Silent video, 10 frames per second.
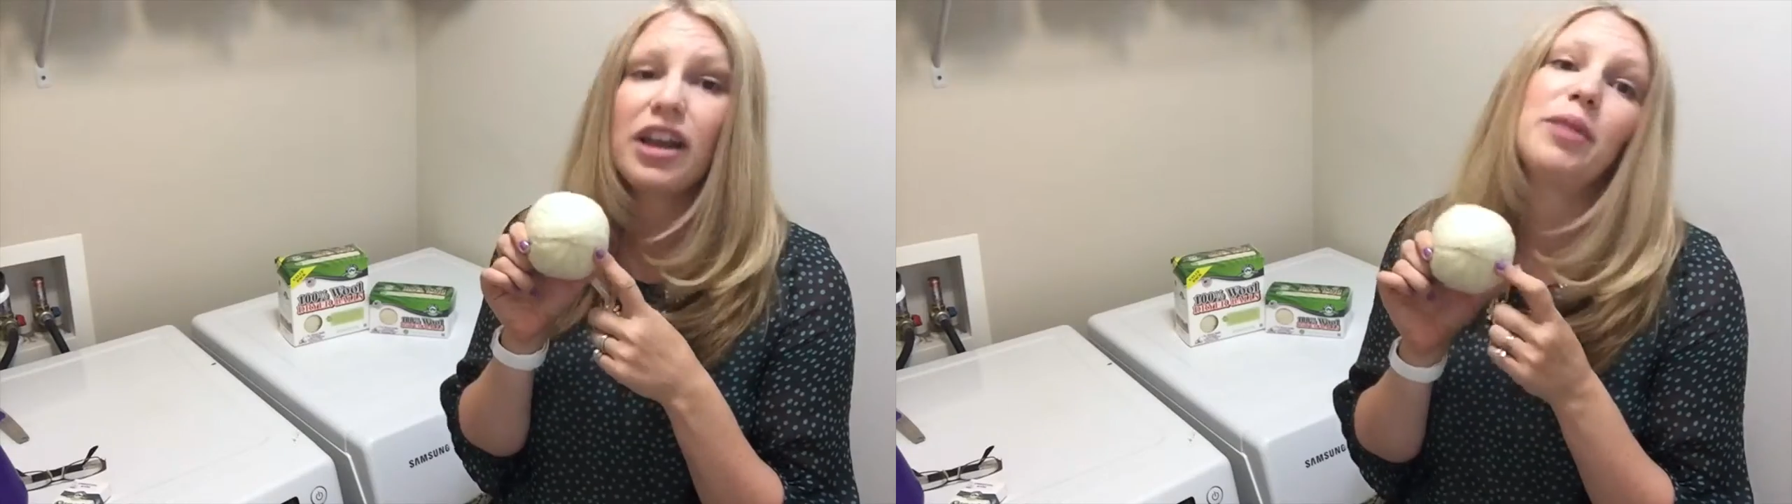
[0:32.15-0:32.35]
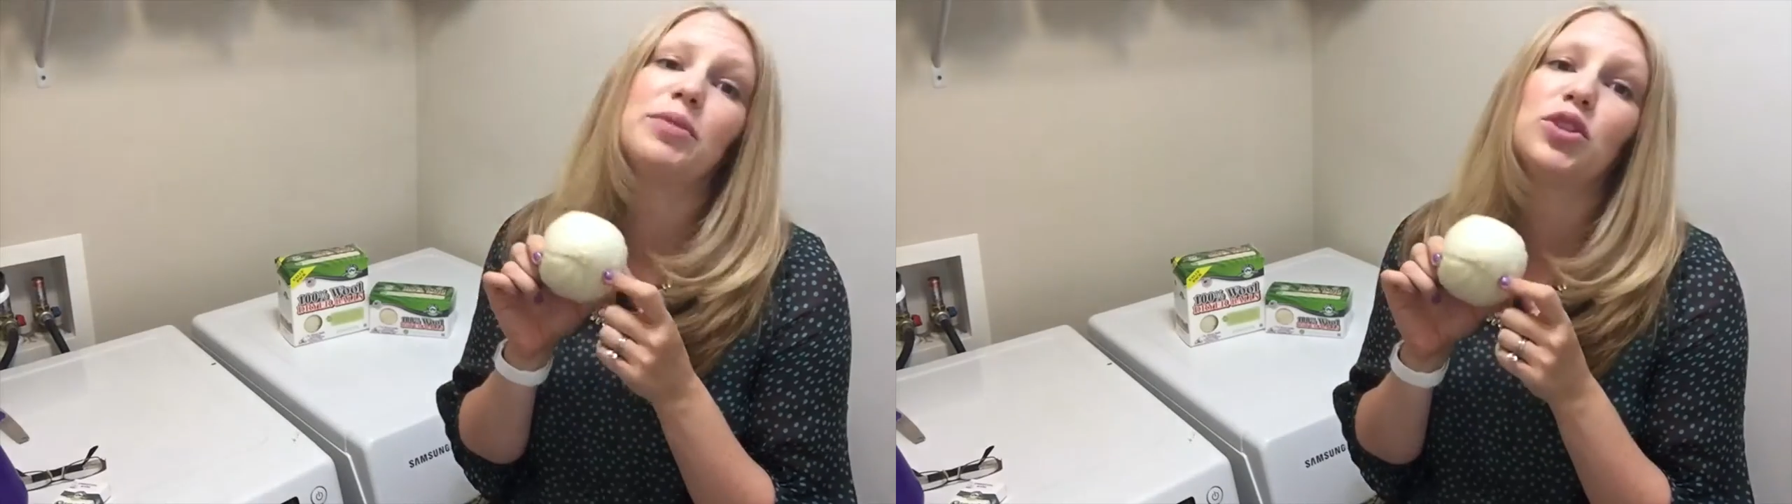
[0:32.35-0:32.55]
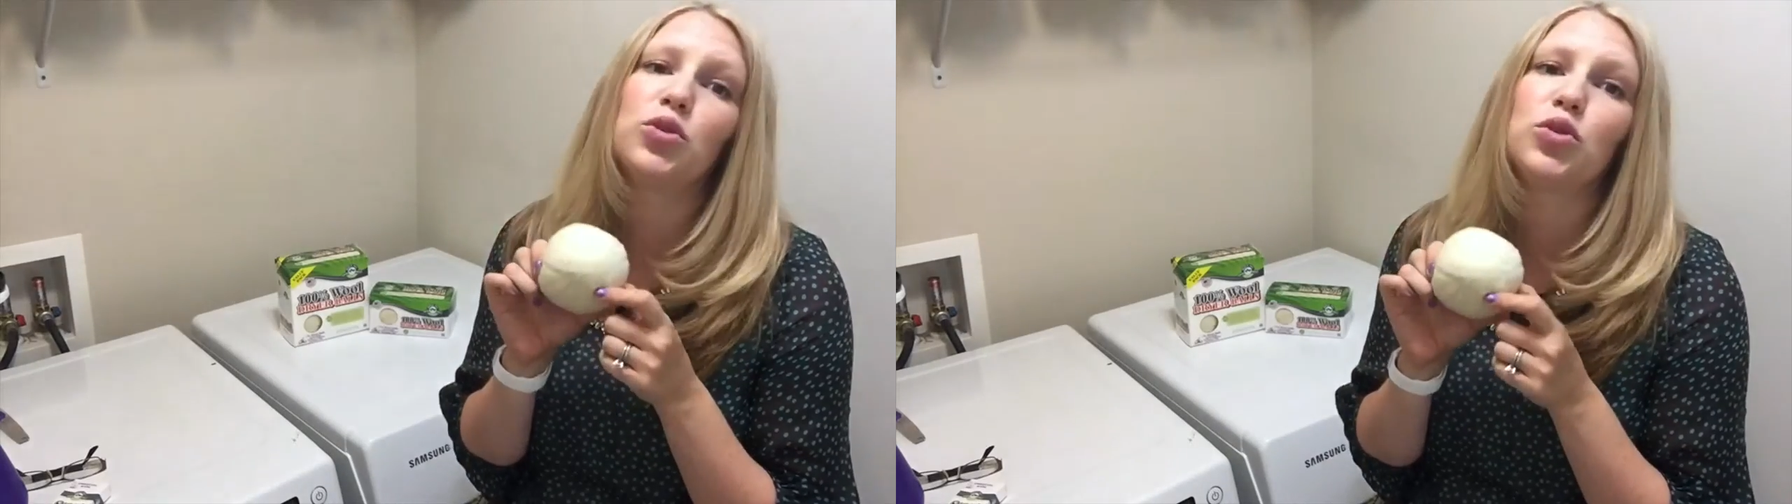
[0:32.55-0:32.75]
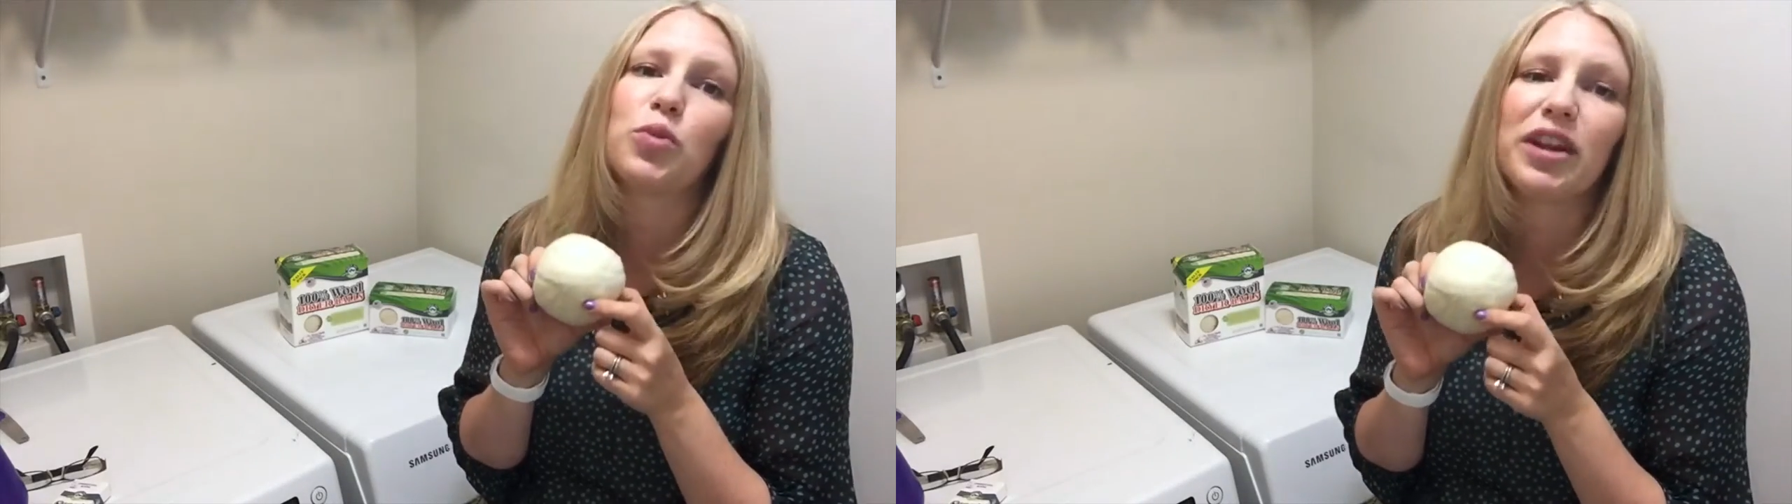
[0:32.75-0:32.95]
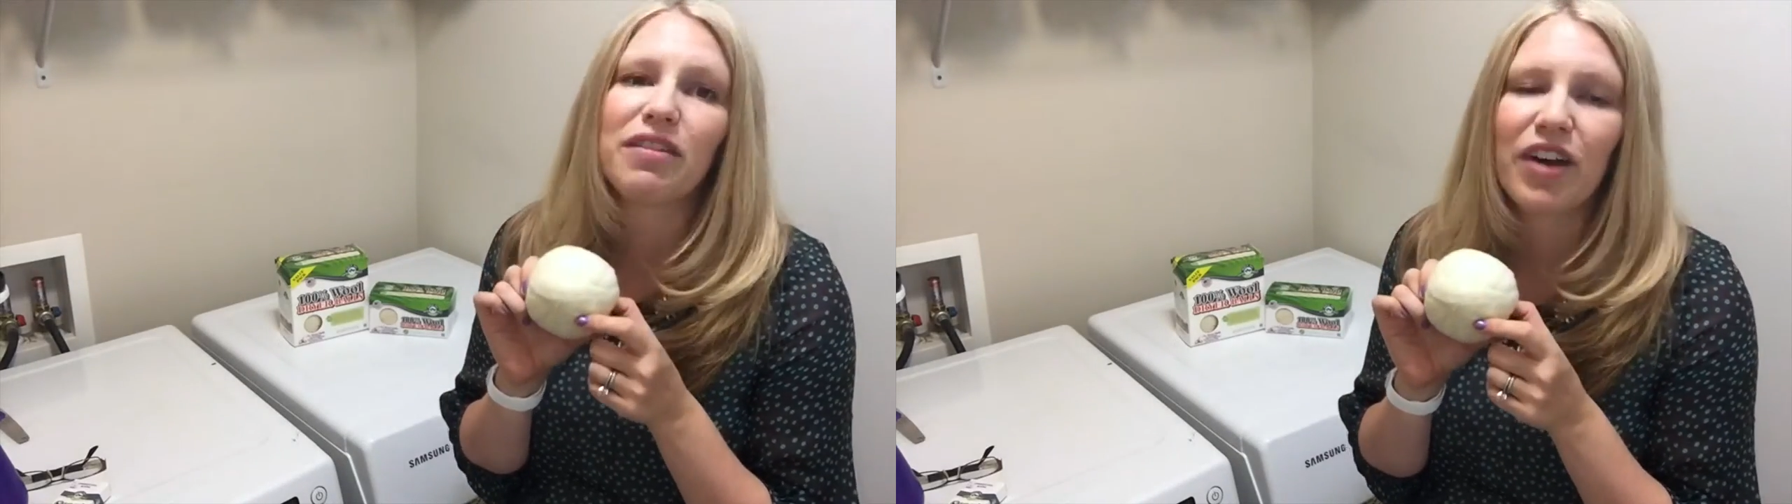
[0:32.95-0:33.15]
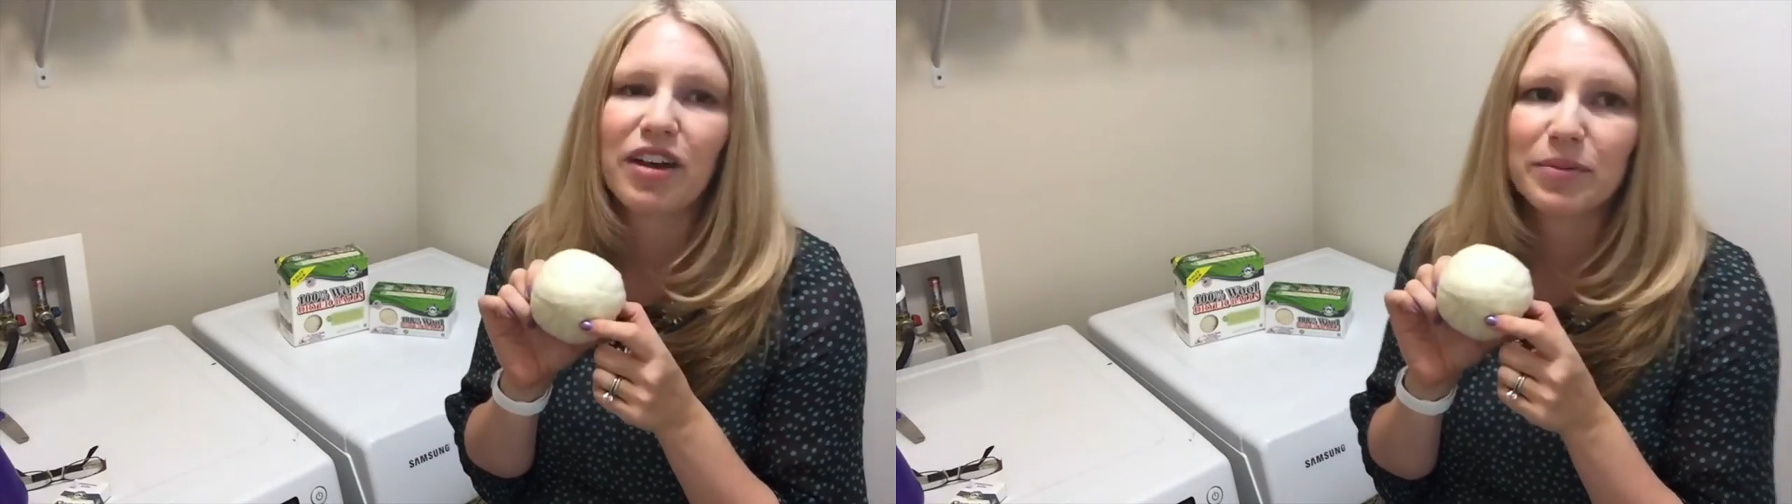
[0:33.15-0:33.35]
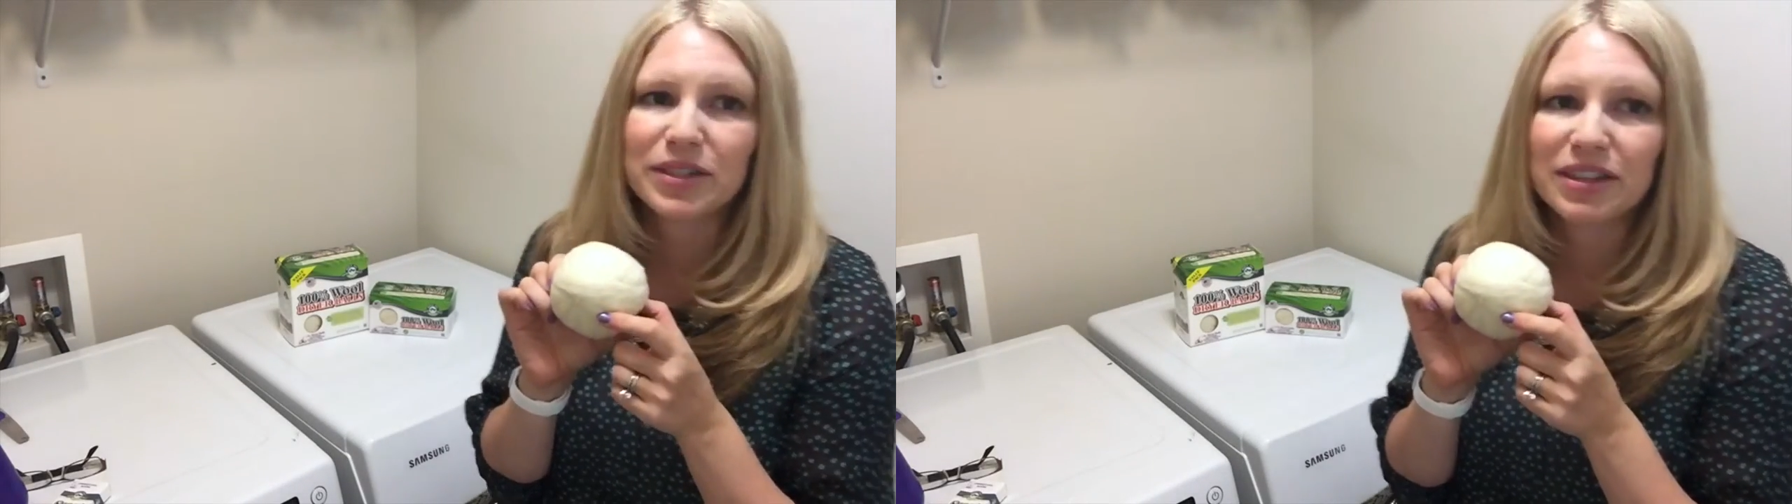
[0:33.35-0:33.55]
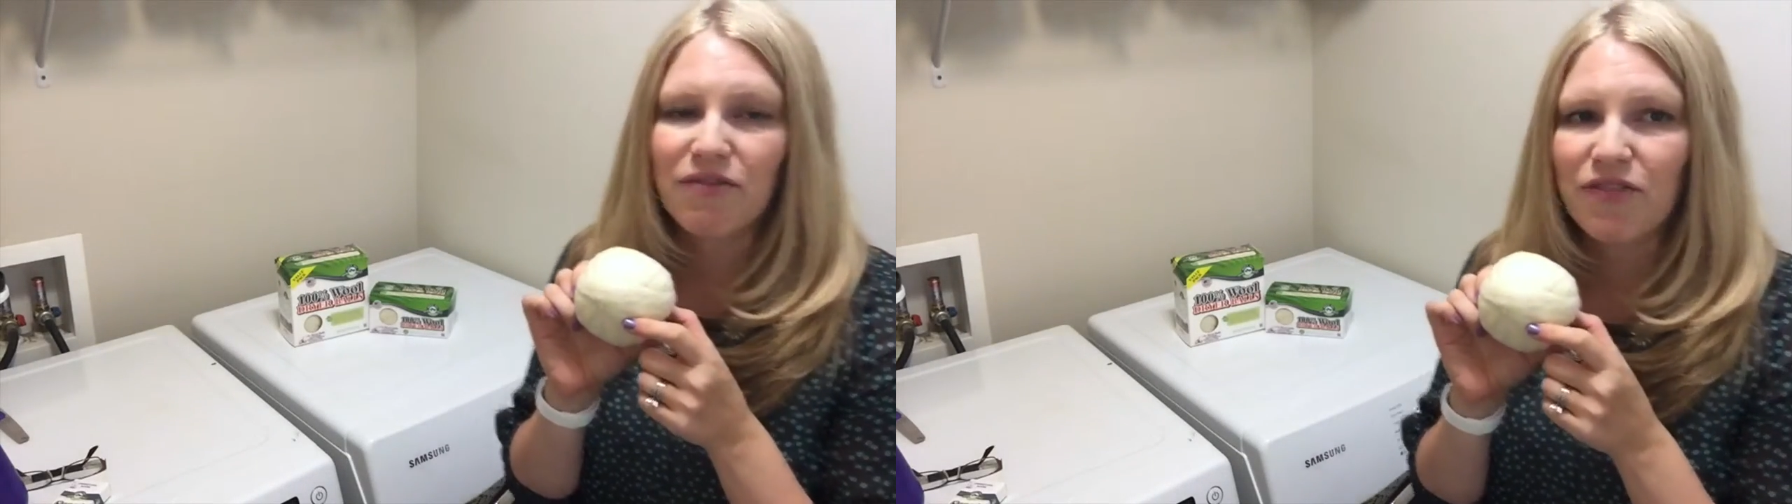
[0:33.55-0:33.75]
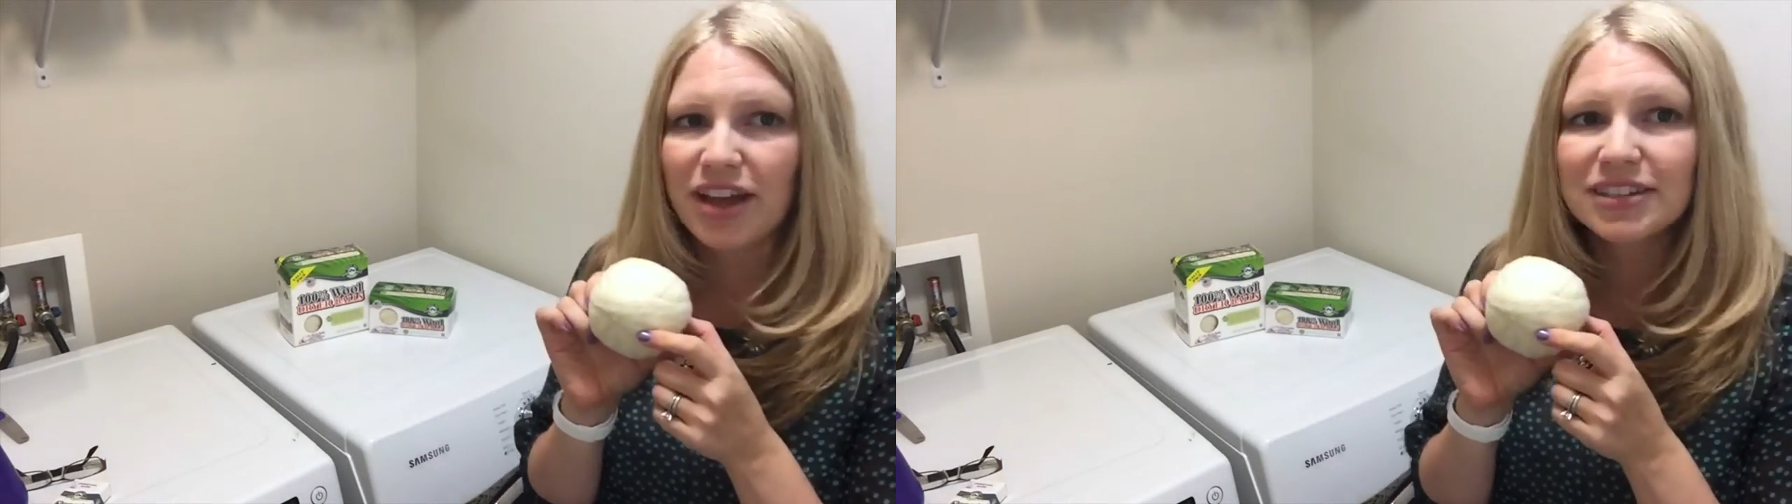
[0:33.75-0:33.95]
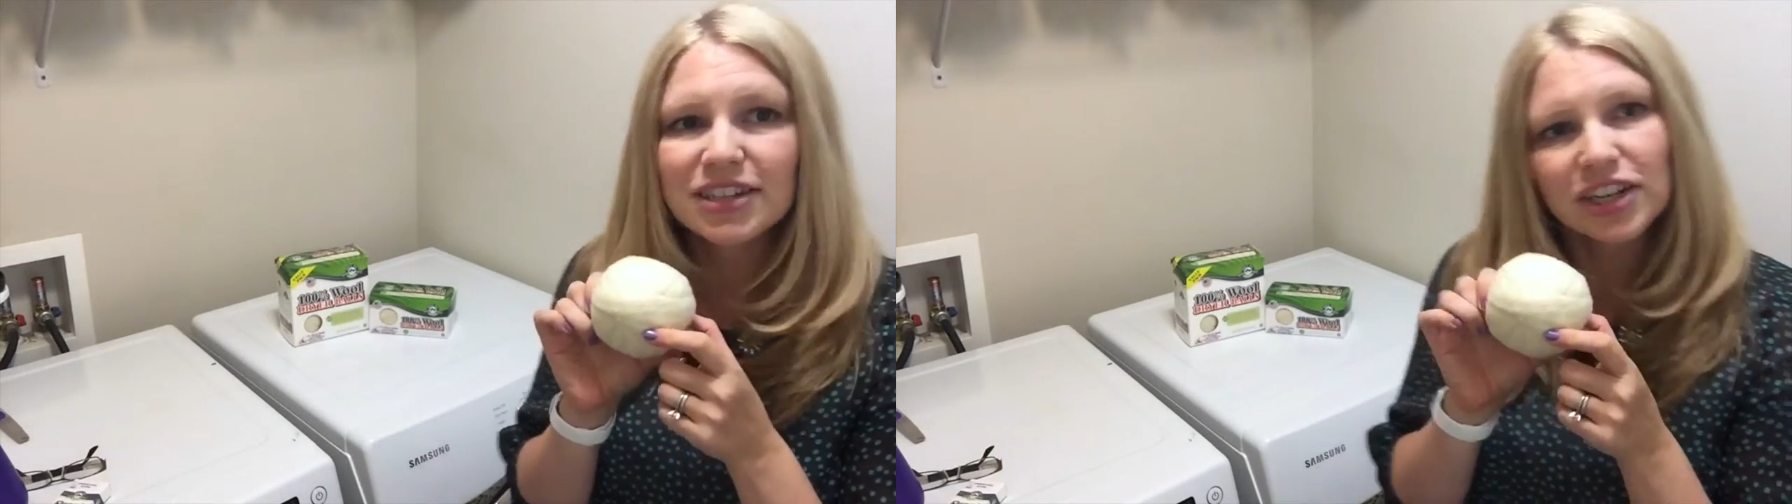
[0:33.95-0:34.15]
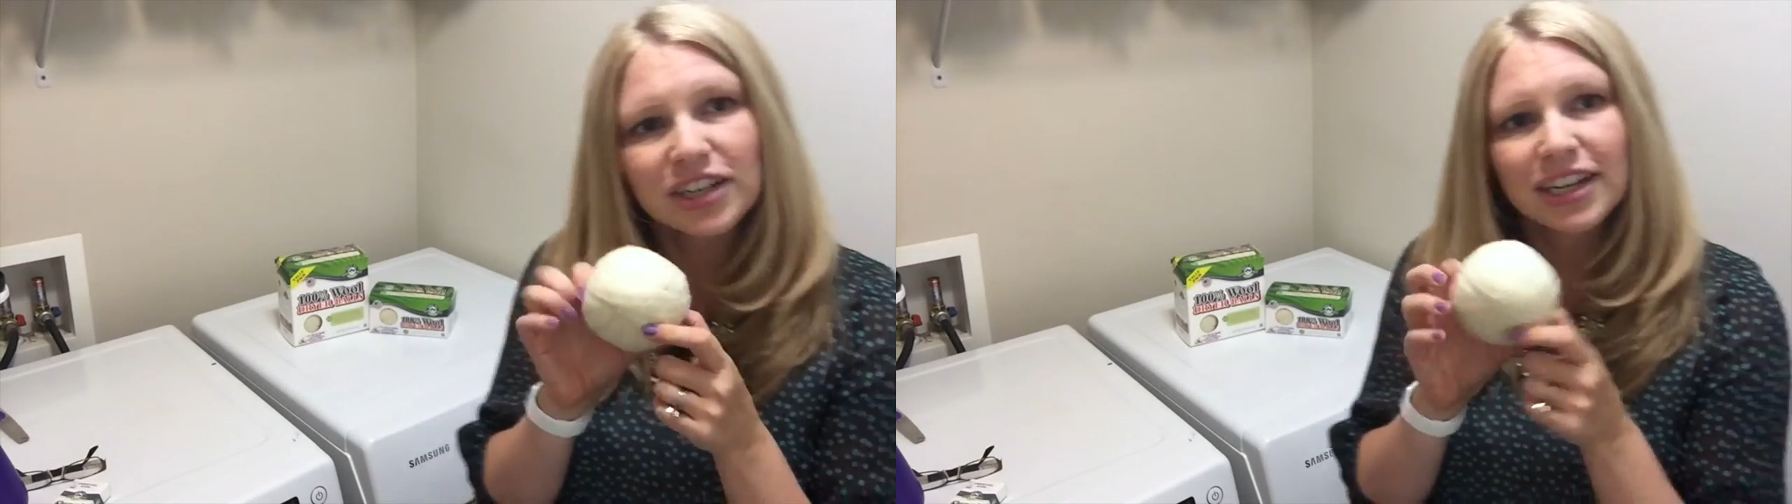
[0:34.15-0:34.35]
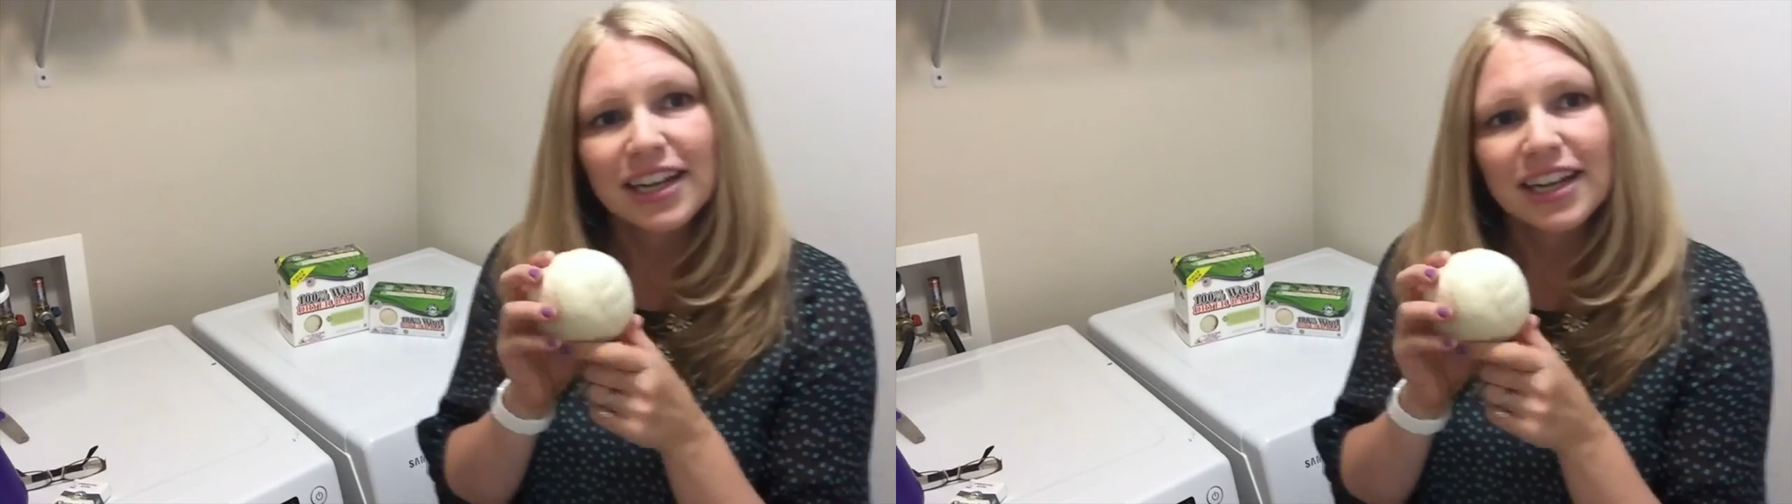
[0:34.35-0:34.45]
up to 25% faster.